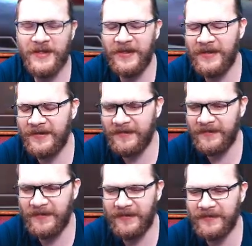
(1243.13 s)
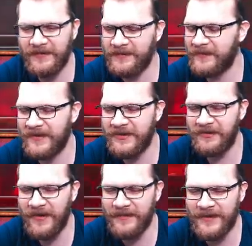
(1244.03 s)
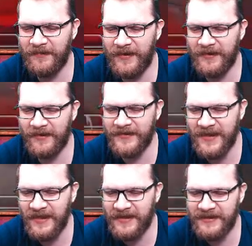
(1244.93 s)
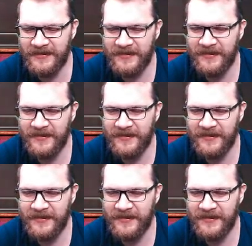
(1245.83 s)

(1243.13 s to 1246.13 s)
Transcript: the, you know, the stream somewhere downstairs,